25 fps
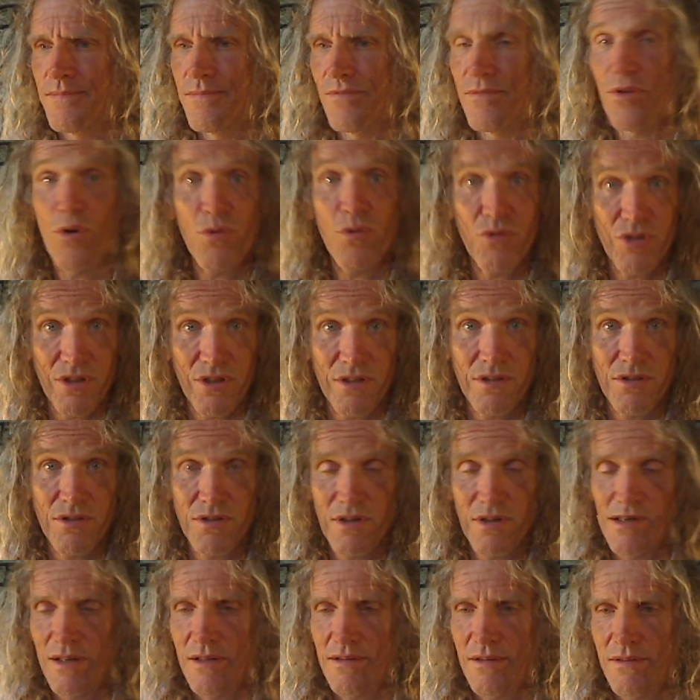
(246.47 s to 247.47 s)
voltage
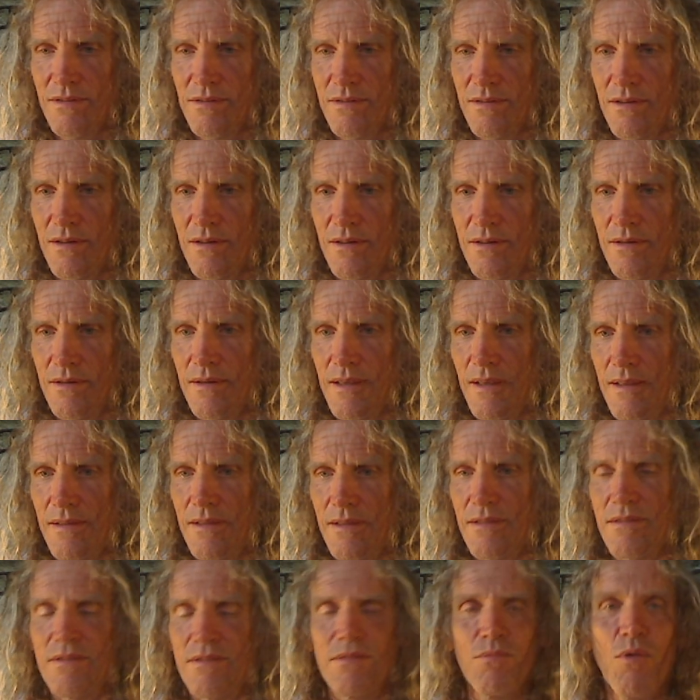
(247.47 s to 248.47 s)
and its
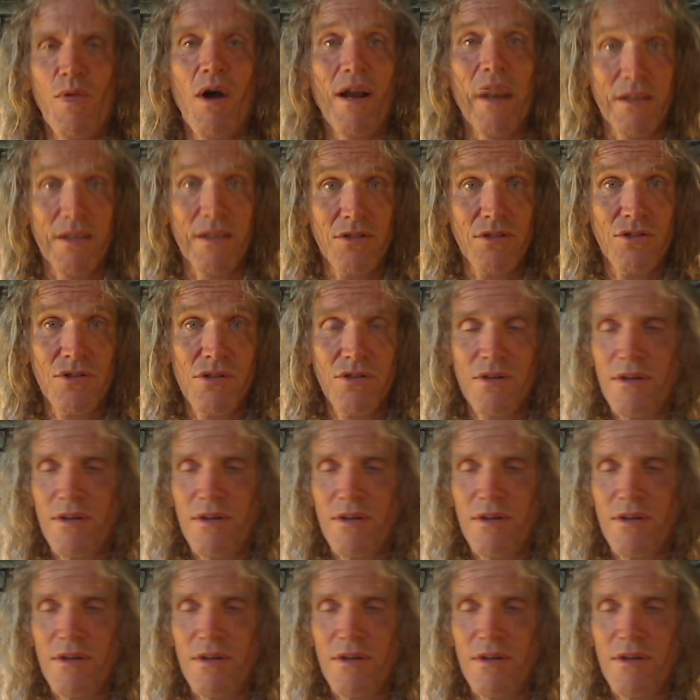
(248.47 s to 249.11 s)
wattage